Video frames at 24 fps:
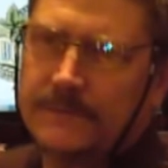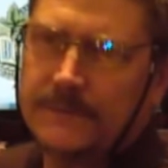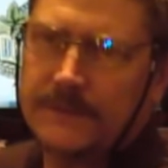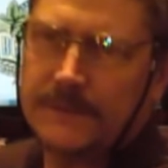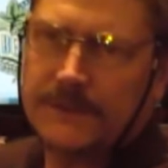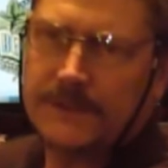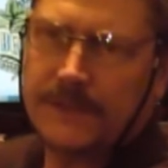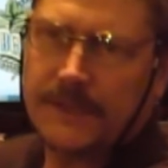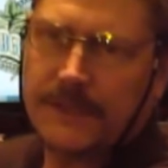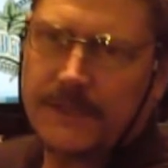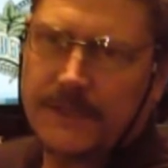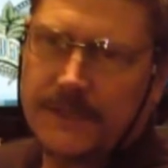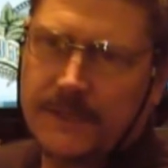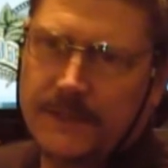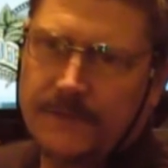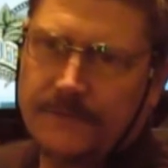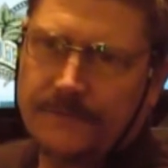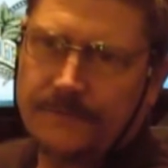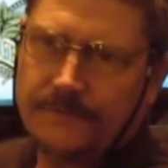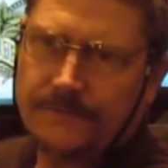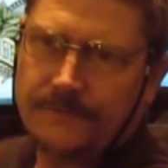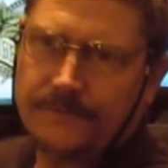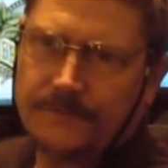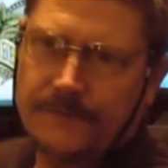but she is a
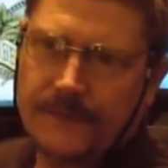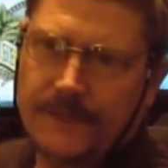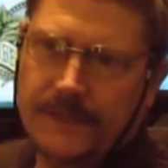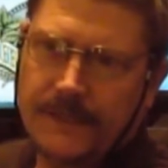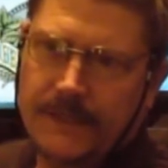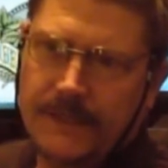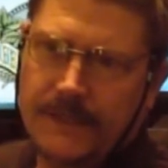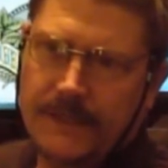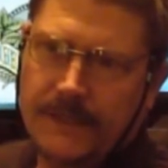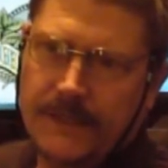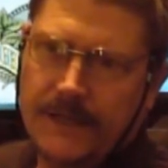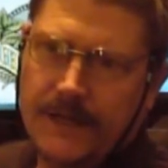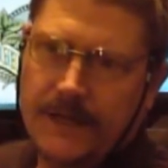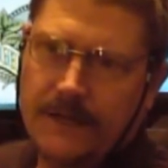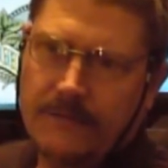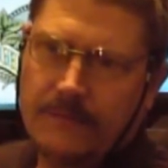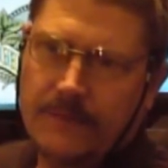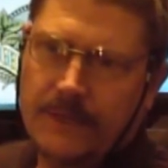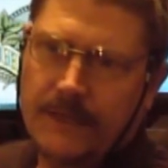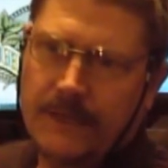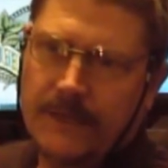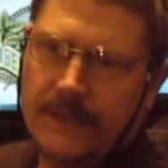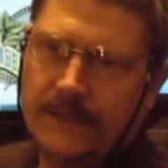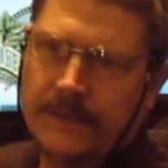fairly dark
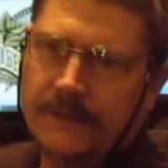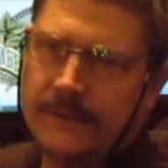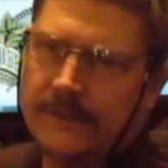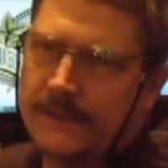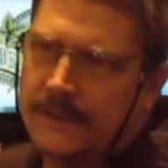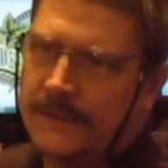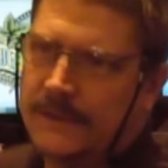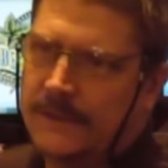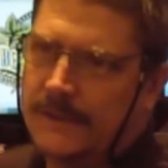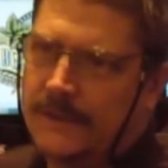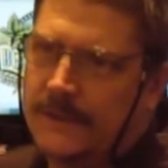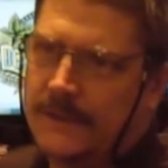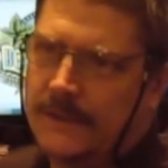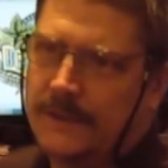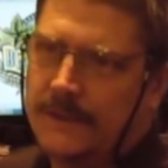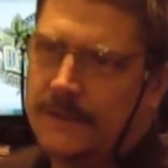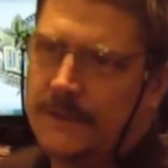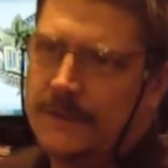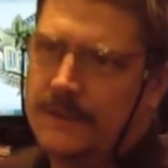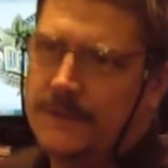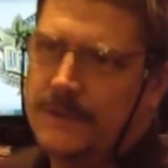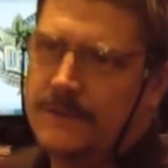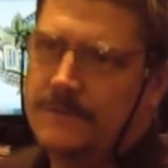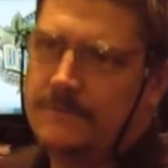beer.
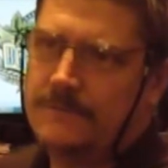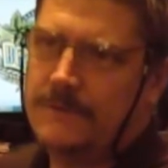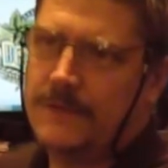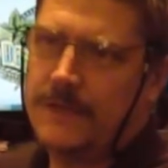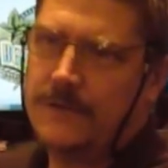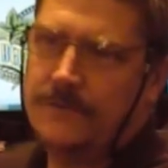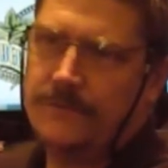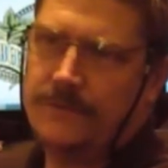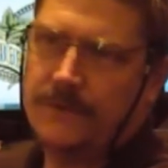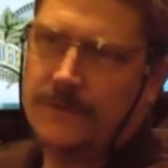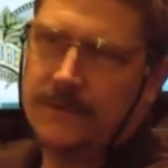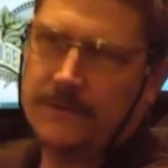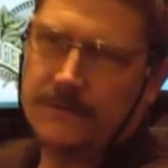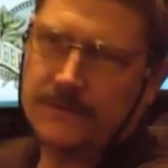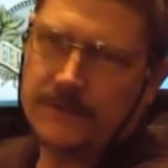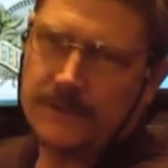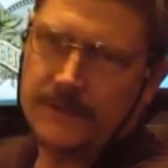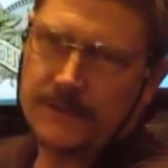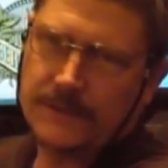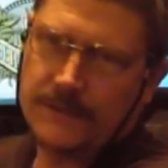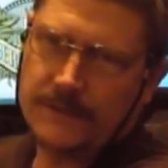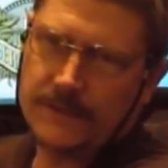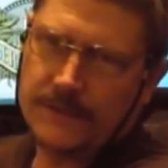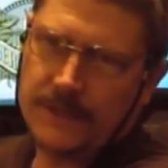It is really filtering
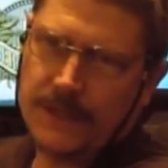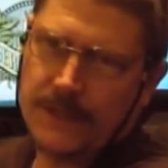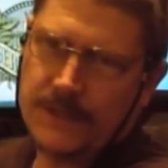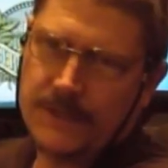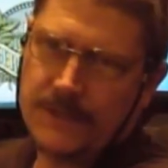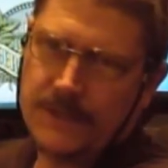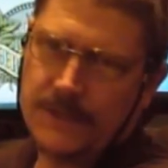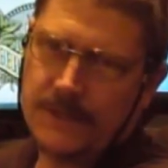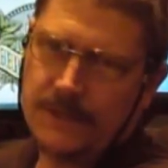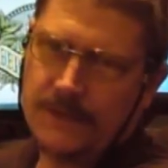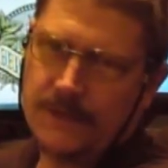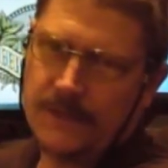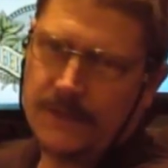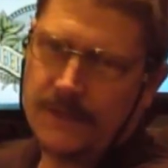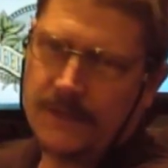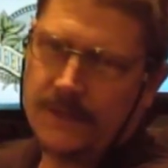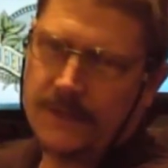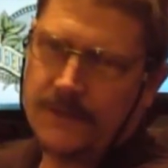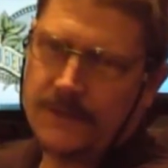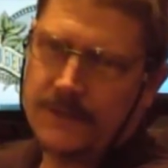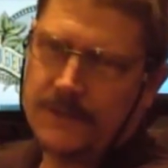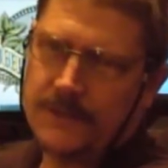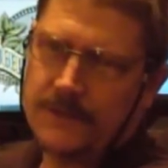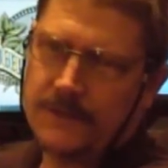a little energy light
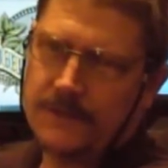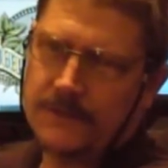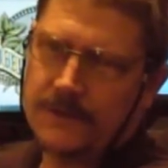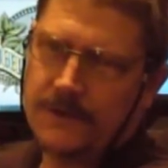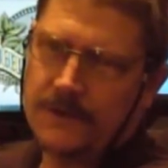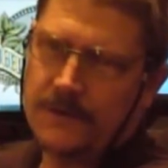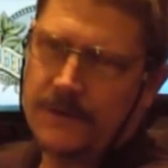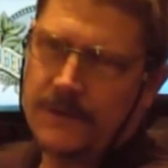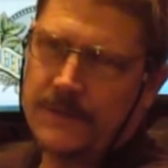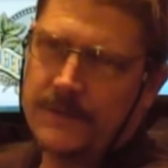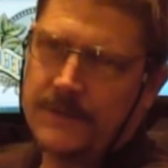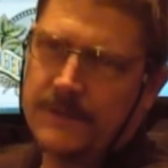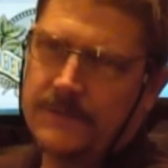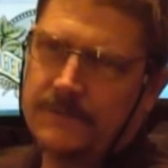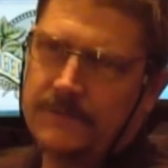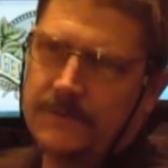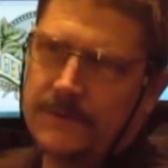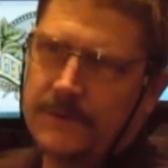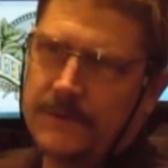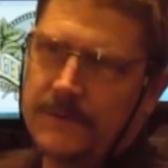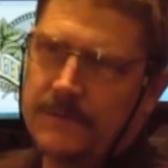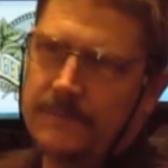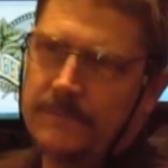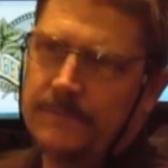there. It just looks orange
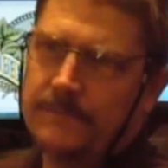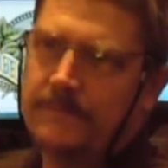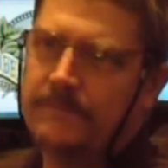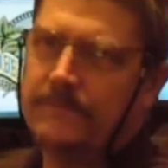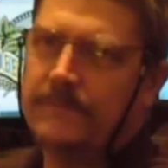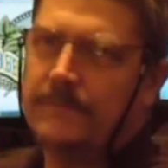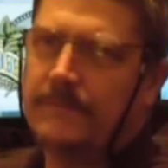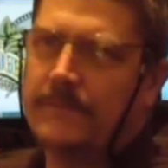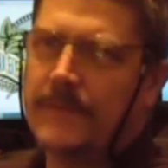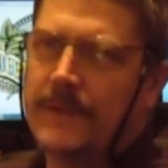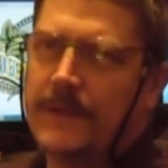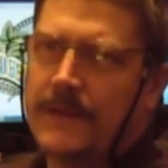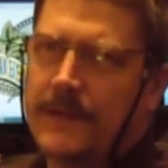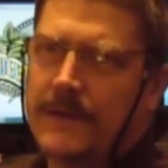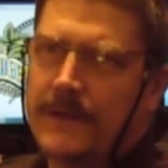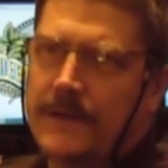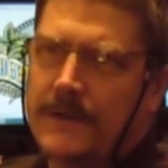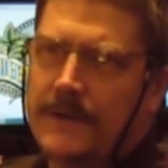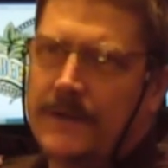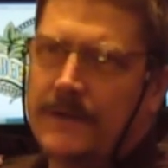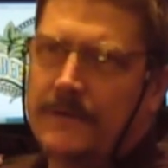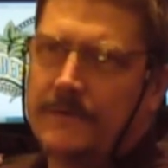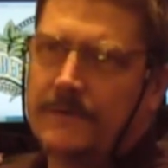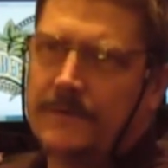through the
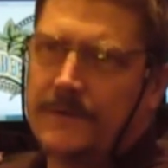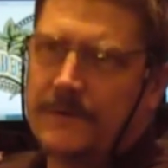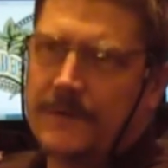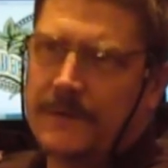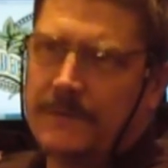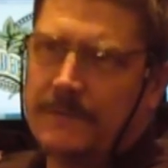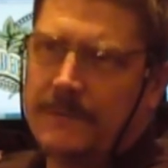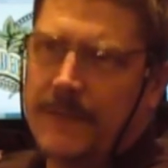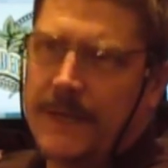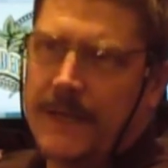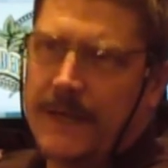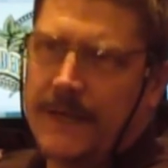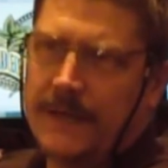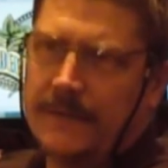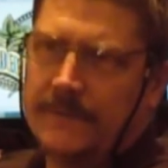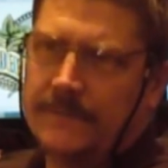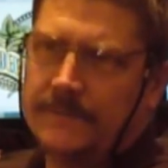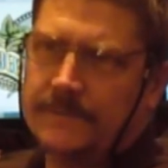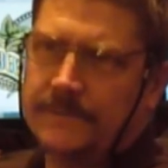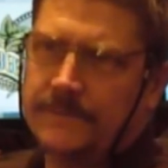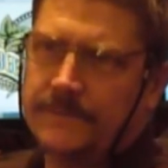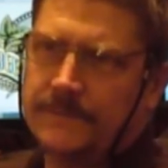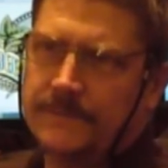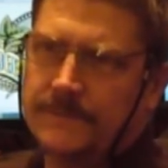beer.
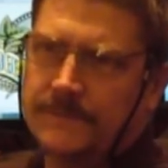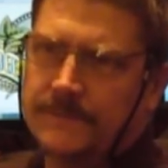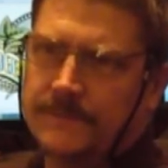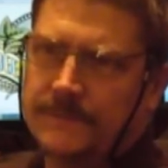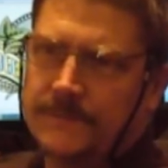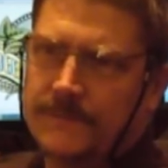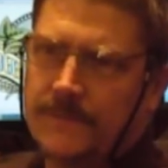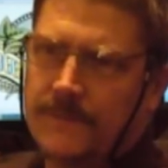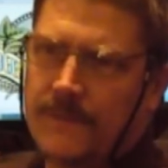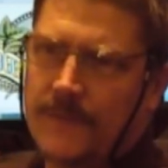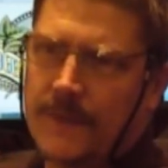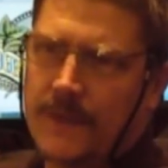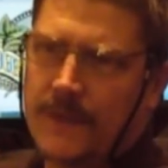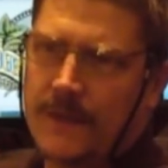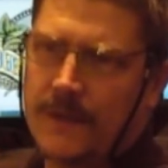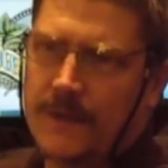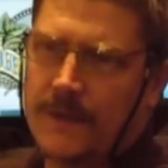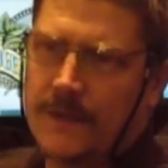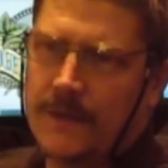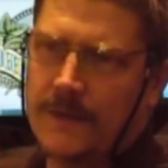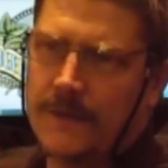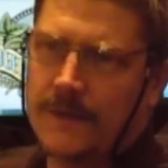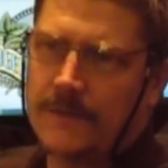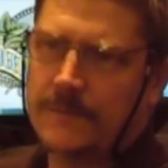
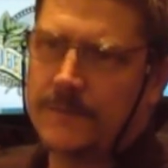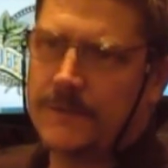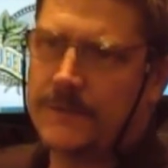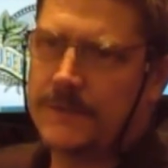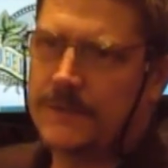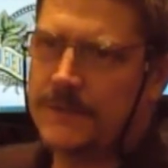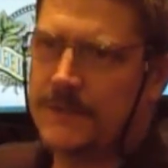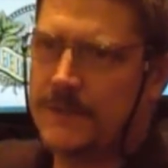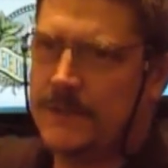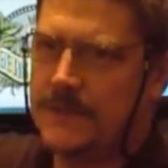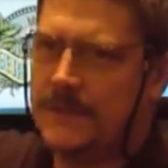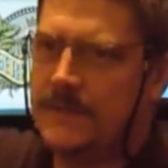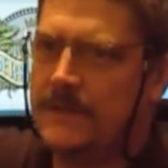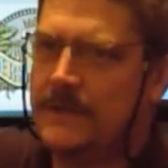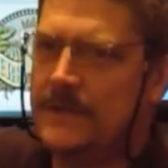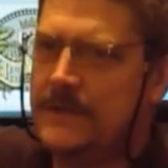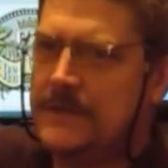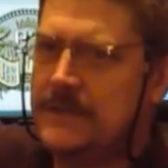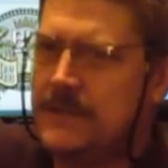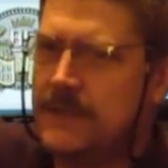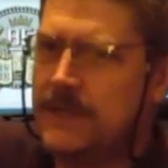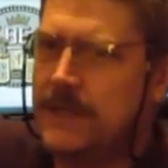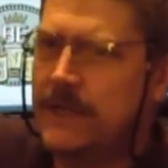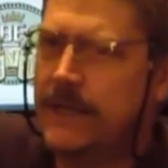But she's
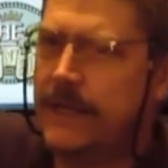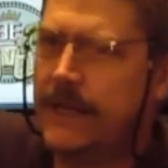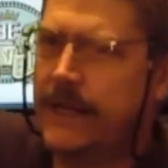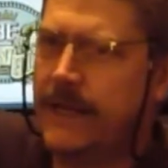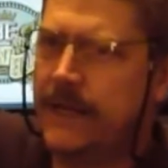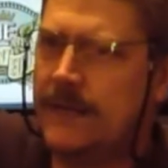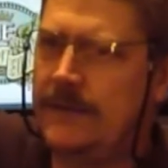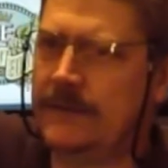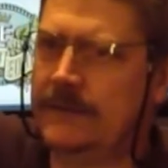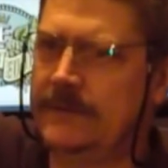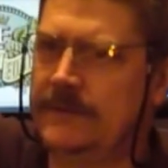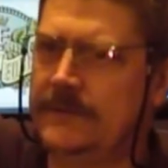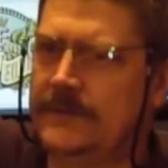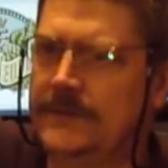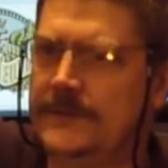nice and clear.